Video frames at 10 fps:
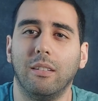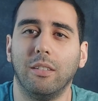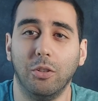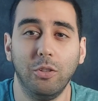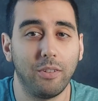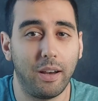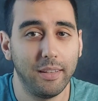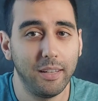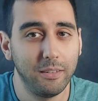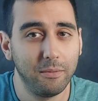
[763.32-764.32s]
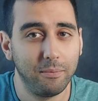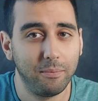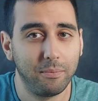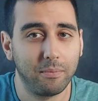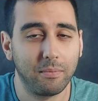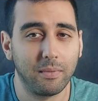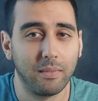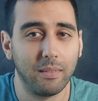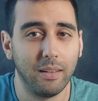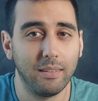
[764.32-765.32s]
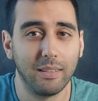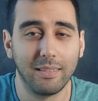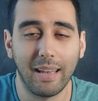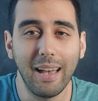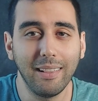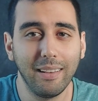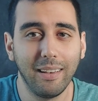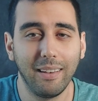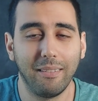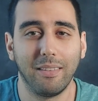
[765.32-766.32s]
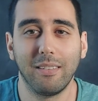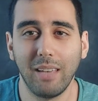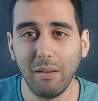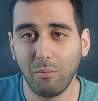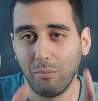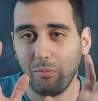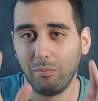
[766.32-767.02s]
Did you try that? It's exactly the same,